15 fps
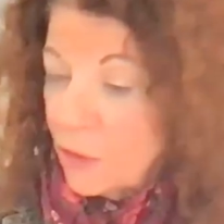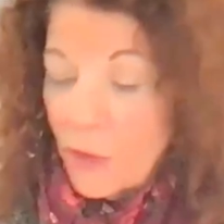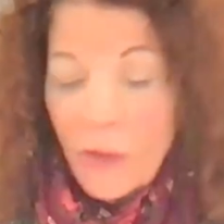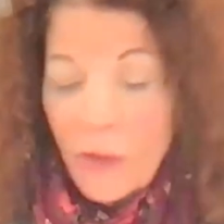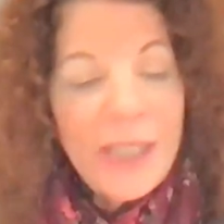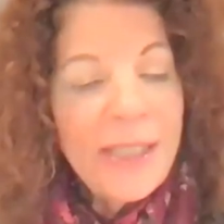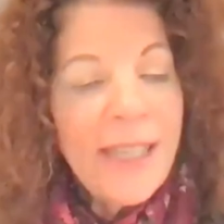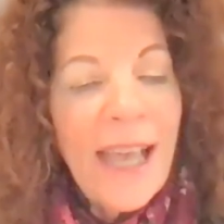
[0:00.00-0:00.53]

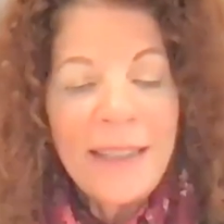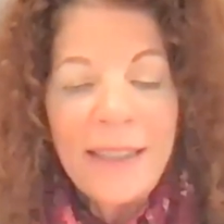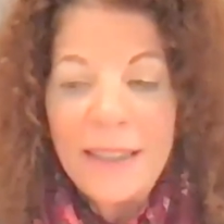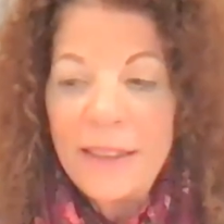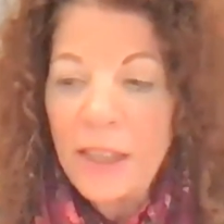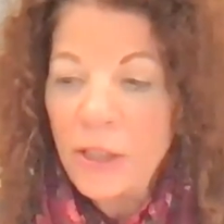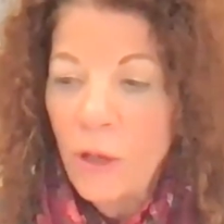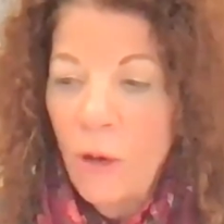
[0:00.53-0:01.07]
30
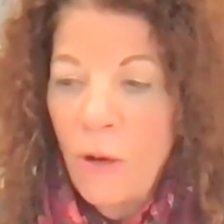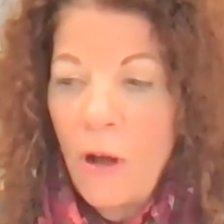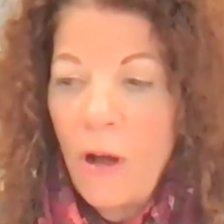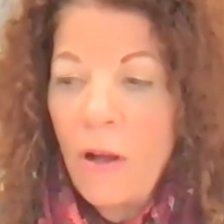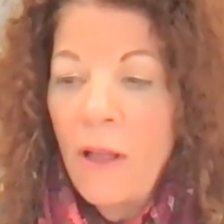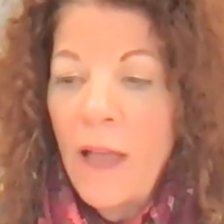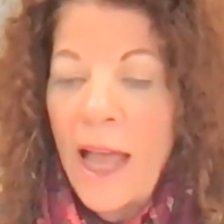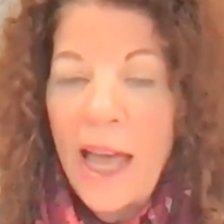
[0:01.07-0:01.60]
seconds, that's
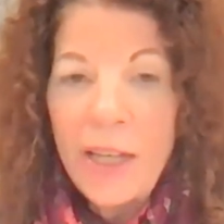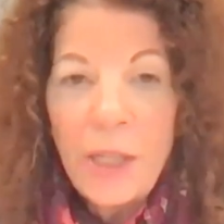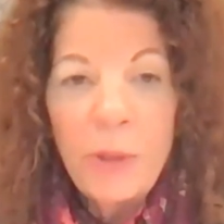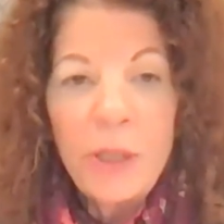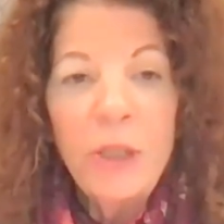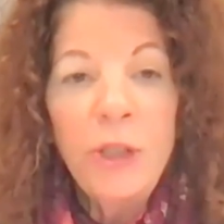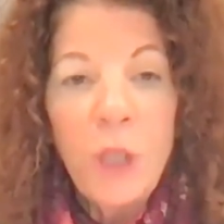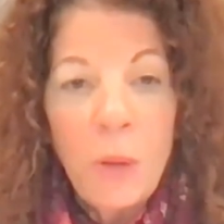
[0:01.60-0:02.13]
all. How do you
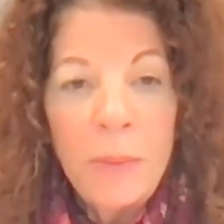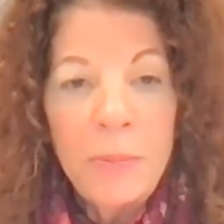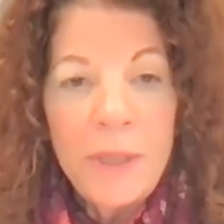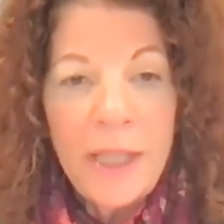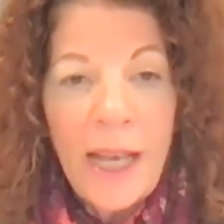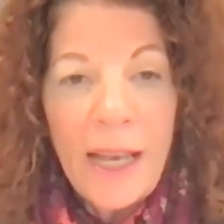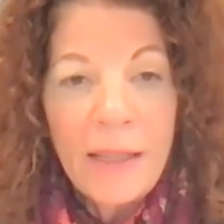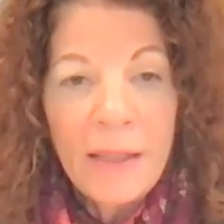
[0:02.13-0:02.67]
want to show up
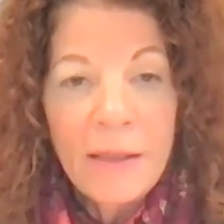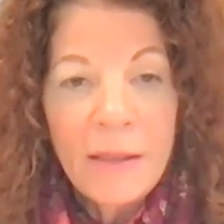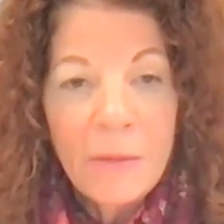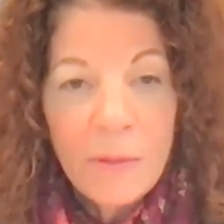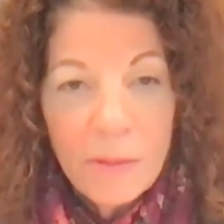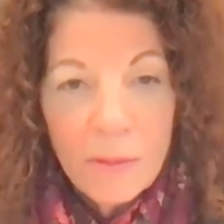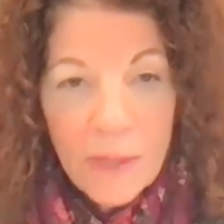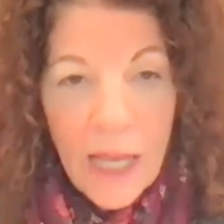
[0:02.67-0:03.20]
today?
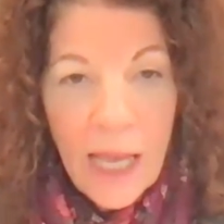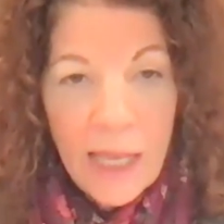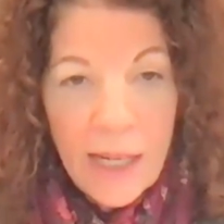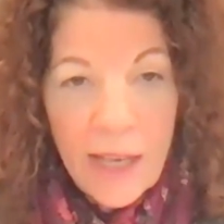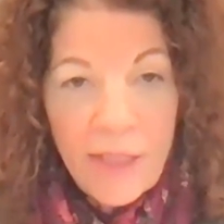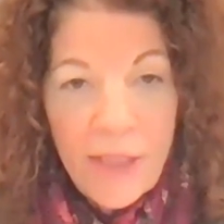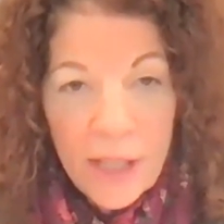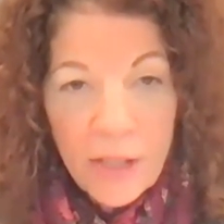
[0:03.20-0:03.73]
And
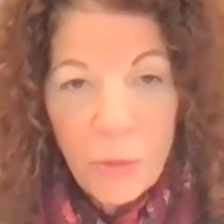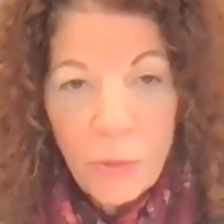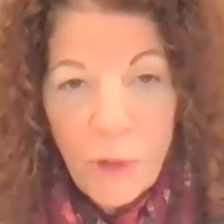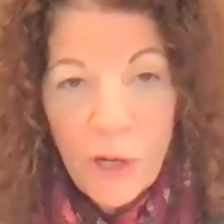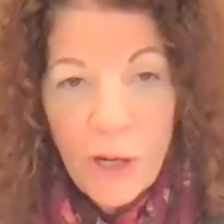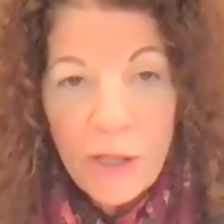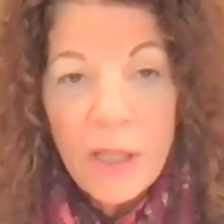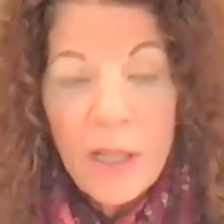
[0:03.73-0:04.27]
I think of the
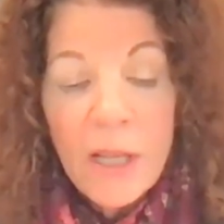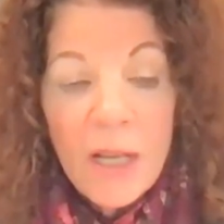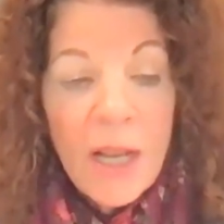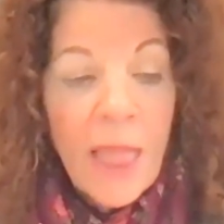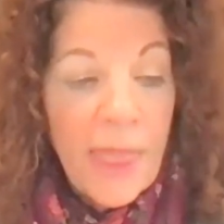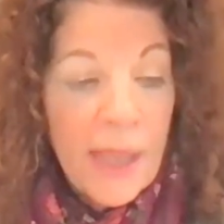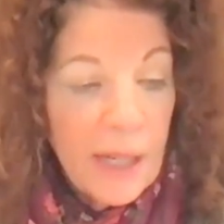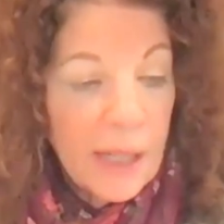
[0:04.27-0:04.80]
word.
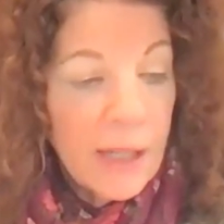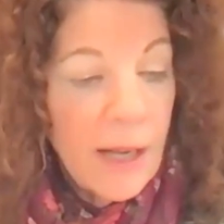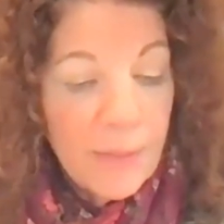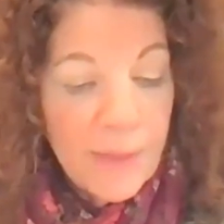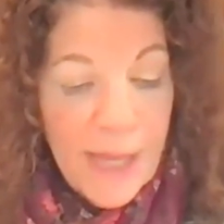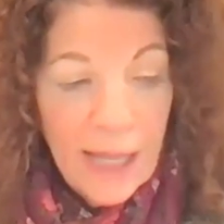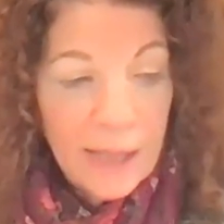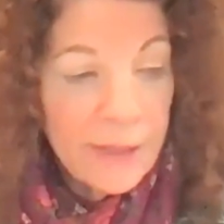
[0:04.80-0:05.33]
Then I
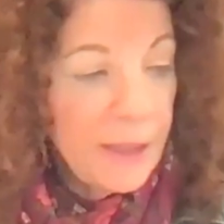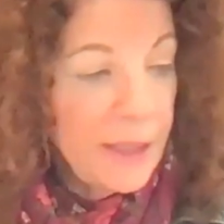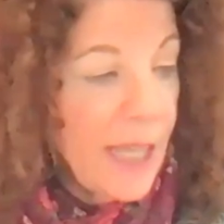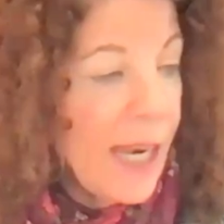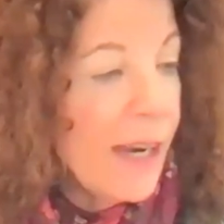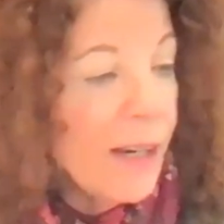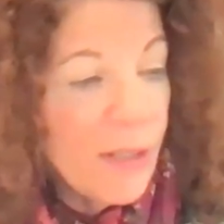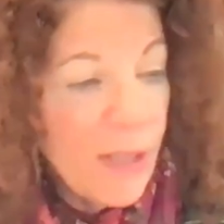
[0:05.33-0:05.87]
come
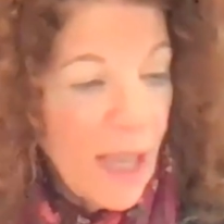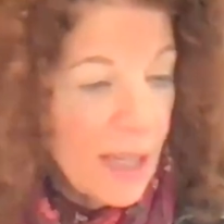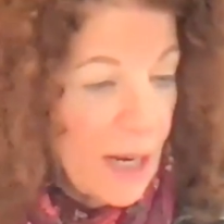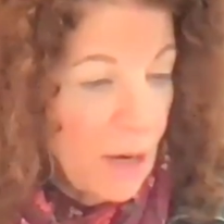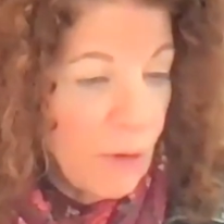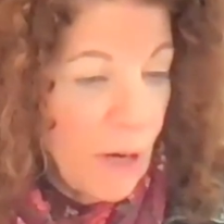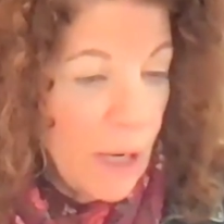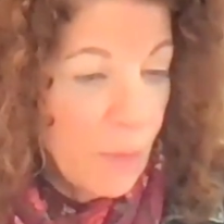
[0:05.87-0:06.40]
downstairs and
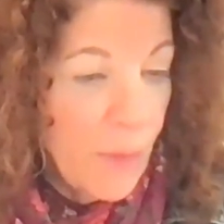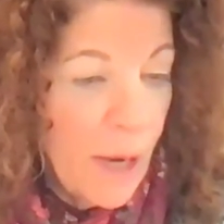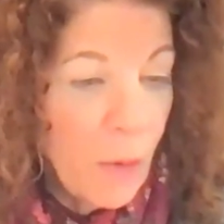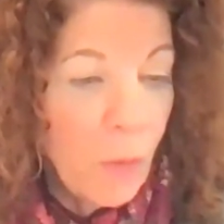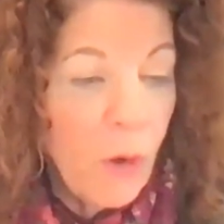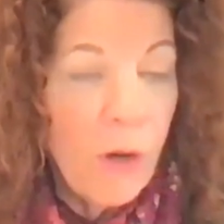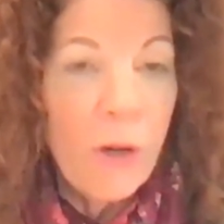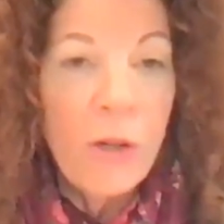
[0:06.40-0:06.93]
I write my
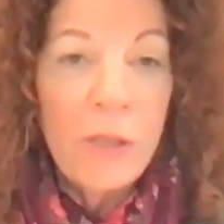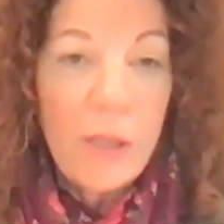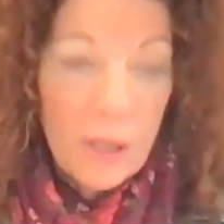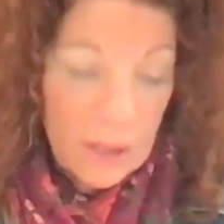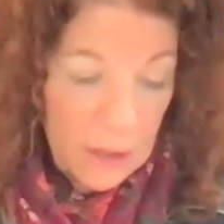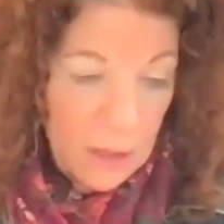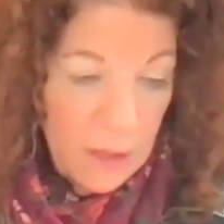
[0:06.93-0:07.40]
word